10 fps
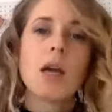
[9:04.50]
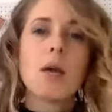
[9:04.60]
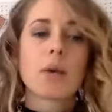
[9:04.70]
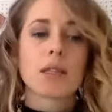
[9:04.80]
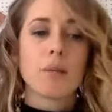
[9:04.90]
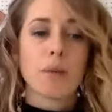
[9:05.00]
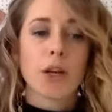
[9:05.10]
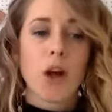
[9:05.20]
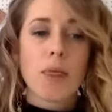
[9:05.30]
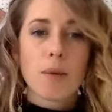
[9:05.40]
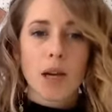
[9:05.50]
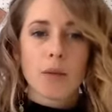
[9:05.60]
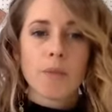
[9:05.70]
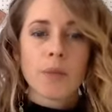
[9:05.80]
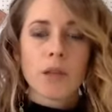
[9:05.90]
because I'm bigger on the
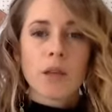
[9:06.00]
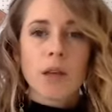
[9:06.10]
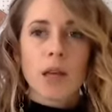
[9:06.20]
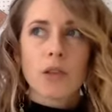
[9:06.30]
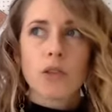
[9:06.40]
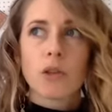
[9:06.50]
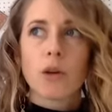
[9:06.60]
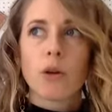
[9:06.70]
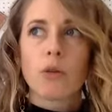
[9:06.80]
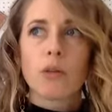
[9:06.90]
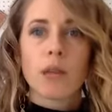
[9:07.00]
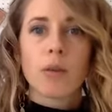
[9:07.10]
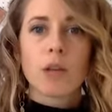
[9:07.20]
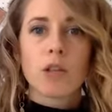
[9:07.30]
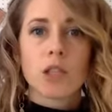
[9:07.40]
bottom. And so
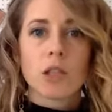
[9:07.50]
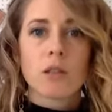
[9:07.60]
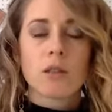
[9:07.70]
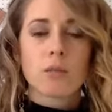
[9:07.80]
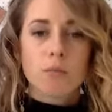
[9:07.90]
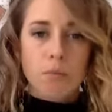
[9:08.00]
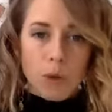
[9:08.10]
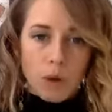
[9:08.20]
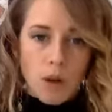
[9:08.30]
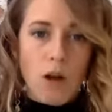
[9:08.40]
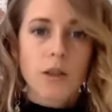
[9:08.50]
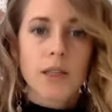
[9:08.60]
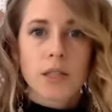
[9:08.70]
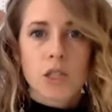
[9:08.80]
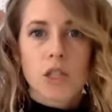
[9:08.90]
light wash jeans pull all
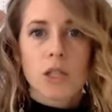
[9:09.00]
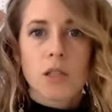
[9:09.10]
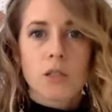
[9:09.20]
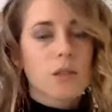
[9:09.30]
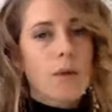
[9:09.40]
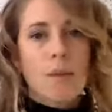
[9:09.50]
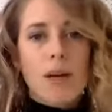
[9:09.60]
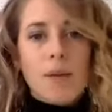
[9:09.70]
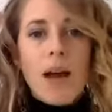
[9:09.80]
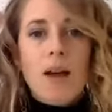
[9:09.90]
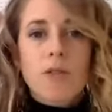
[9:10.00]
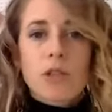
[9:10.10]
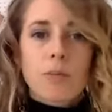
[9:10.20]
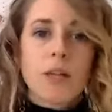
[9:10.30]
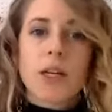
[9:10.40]
the attention to my bottom half,
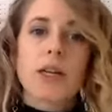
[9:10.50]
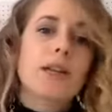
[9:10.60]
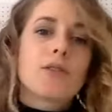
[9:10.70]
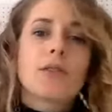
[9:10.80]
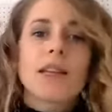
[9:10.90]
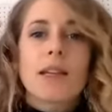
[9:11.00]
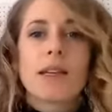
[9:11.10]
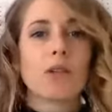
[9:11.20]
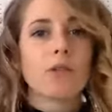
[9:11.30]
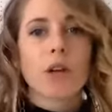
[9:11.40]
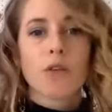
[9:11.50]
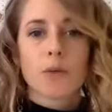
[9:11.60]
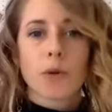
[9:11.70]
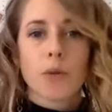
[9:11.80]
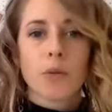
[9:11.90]
which is bigger, and I don't like it, and I don't feel
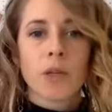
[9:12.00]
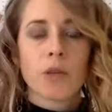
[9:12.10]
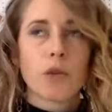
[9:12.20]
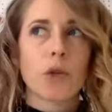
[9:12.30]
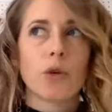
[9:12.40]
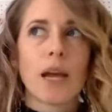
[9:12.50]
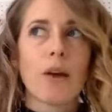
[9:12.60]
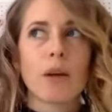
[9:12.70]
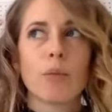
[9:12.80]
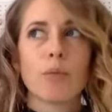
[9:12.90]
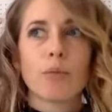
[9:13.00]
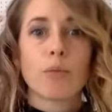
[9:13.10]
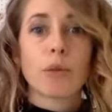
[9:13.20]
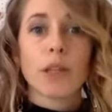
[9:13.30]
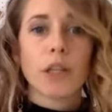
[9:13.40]
comfortable. So now I
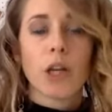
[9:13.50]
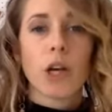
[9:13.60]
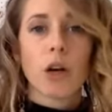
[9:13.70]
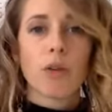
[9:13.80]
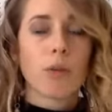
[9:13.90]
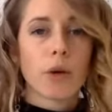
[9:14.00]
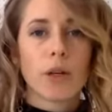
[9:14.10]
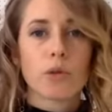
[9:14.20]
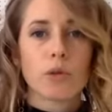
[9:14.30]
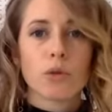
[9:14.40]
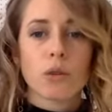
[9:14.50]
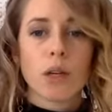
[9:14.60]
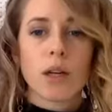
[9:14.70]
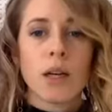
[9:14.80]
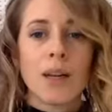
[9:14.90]
really know if I'm going into a
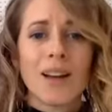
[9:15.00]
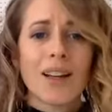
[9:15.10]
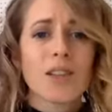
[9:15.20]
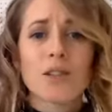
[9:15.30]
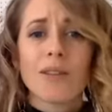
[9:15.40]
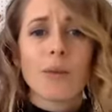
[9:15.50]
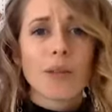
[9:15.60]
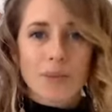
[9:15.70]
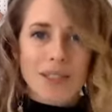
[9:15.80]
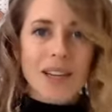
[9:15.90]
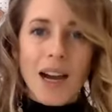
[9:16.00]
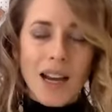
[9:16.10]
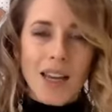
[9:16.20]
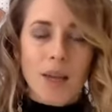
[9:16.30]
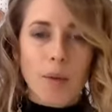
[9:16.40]
store, I just don't even waste my
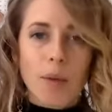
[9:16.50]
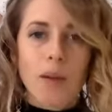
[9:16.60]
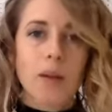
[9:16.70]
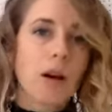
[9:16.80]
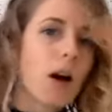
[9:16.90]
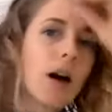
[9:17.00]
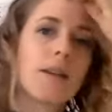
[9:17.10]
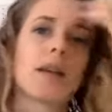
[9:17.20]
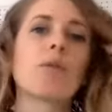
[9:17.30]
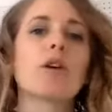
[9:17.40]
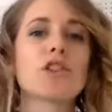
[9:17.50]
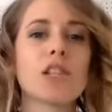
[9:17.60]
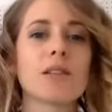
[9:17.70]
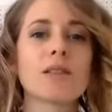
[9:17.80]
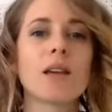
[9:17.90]
time on light wash
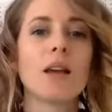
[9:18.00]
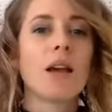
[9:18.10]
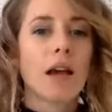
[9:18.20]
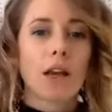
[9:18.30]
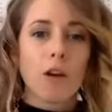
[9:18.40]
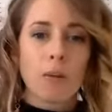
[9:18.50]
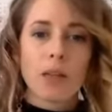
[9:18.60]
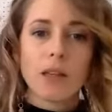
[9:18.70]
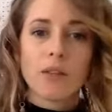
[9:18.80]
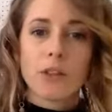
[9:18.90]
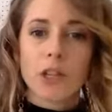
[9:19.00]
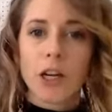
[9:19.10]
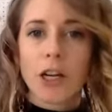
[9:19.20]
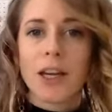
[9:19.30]
jeans. I go immediately for dark